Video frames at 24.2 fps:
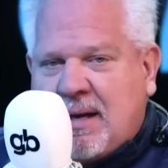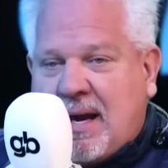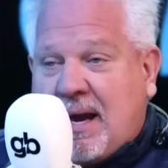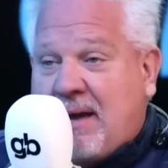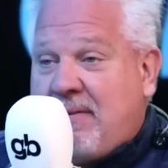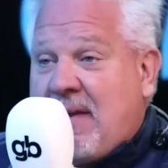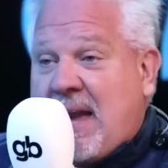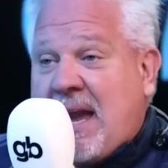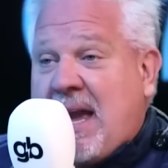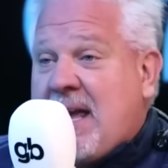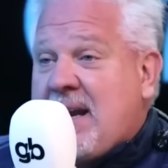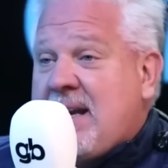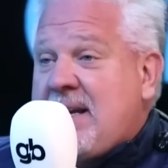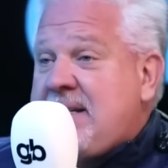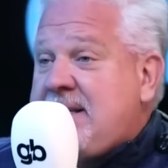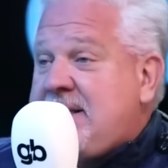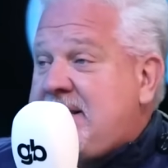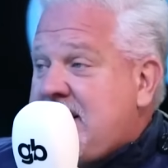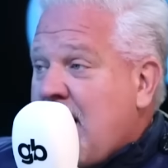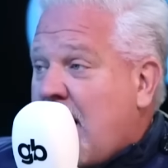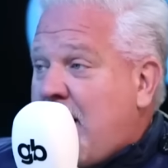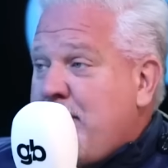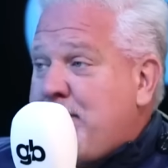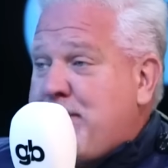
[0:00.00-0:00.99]
And they had to
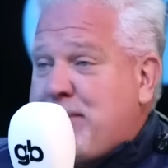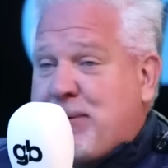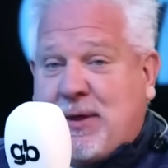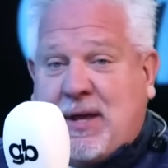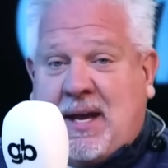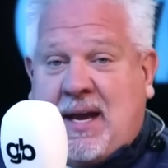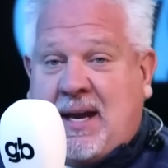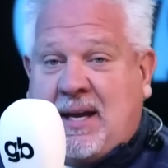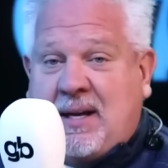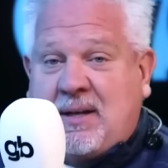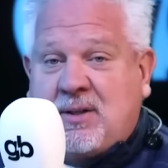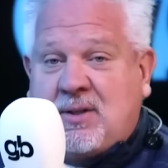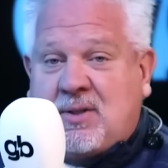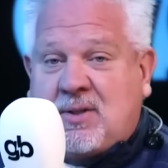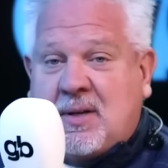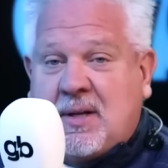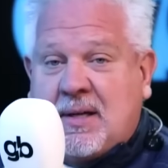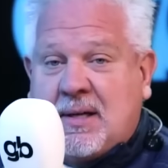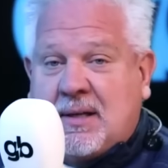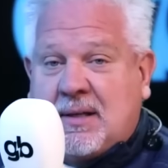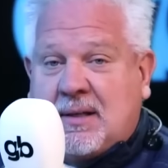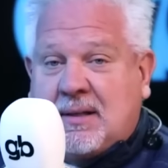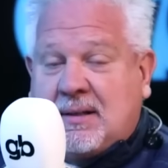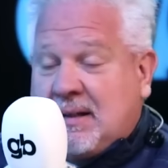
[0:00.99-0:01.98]
dump things
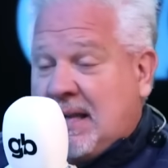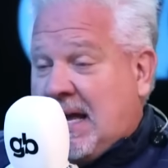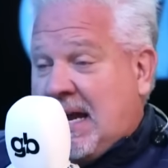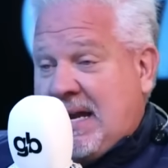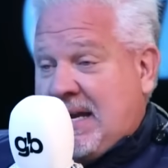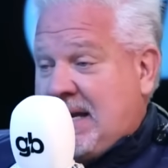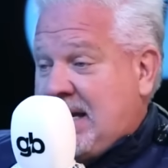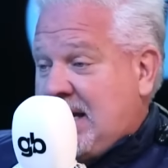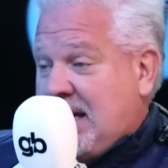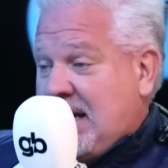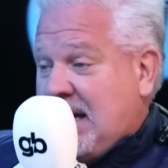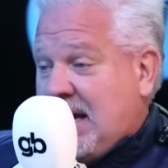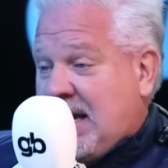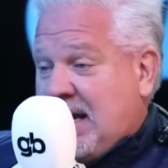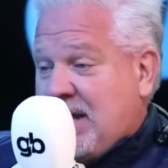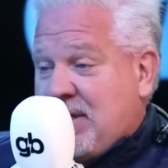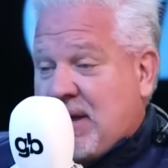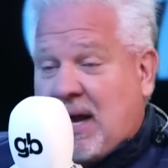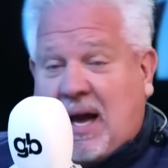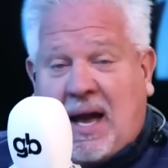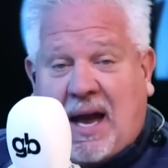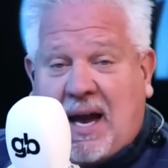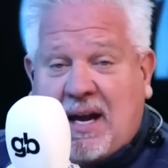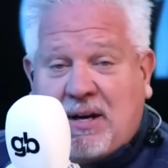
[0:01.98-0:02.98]
like
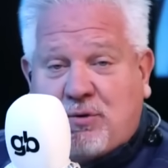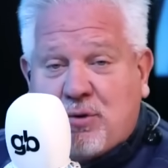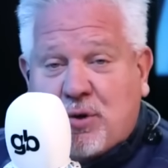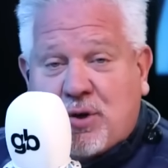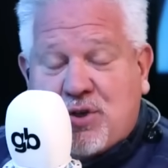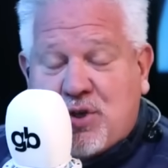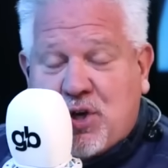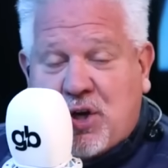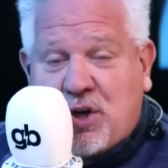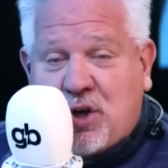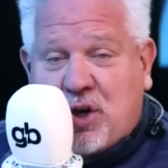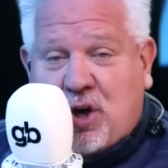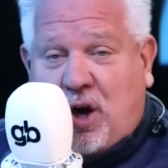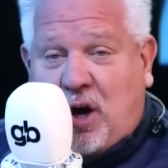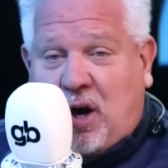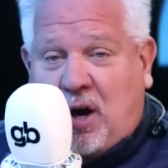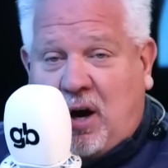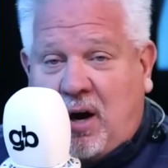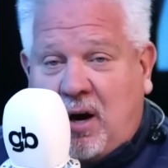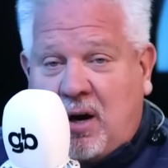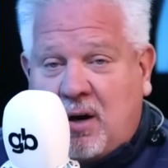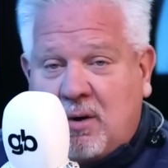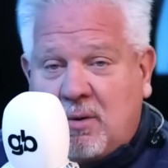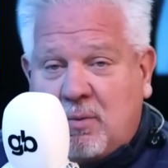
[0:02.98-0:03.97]
the hydrogen
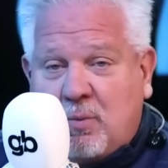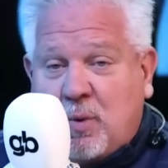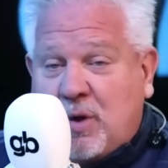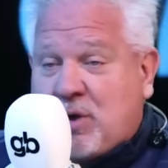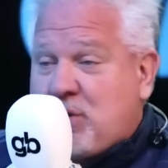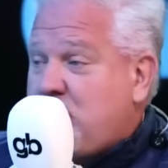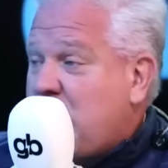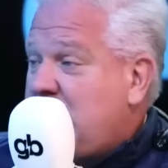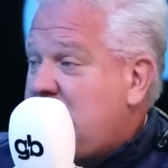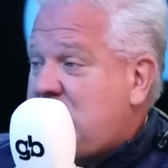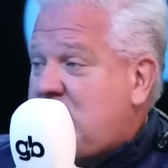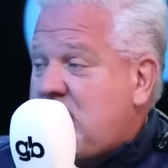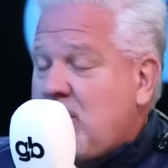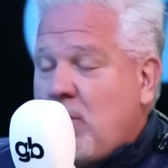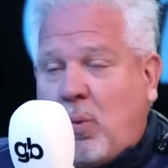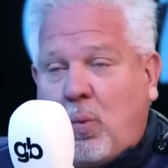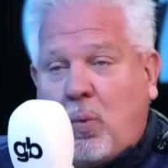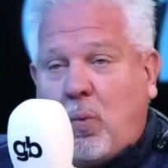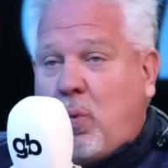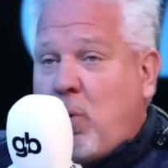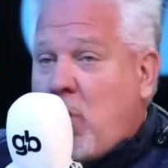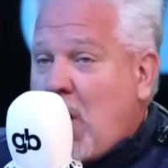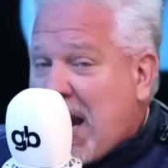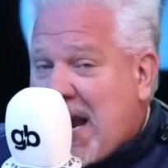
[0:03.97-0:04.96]
car, which was
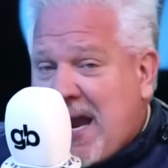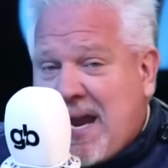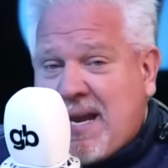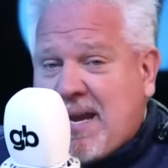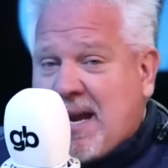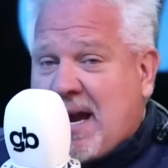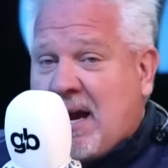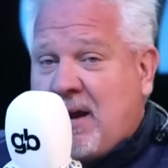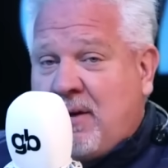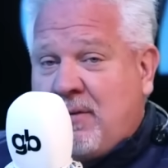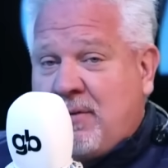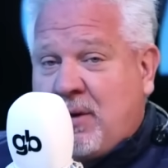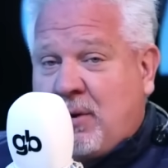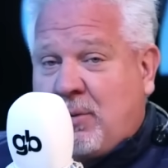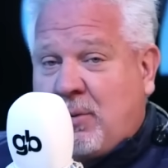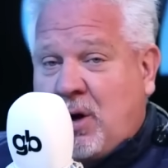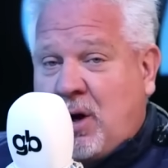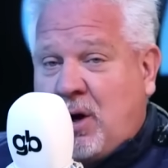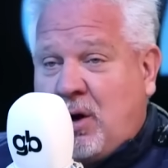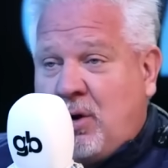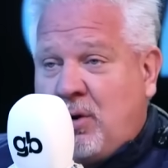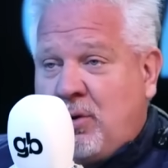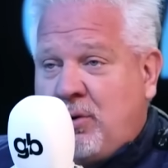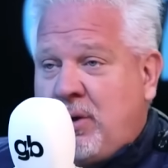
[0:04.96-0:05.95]
way down the
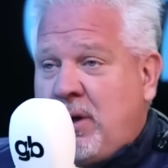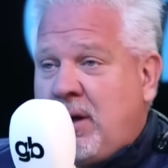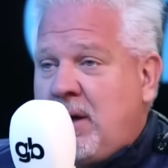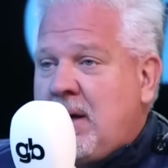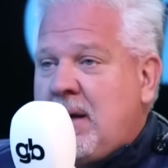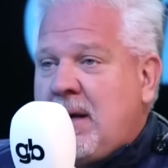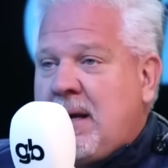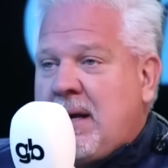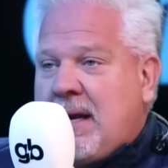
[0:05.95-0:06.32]
road.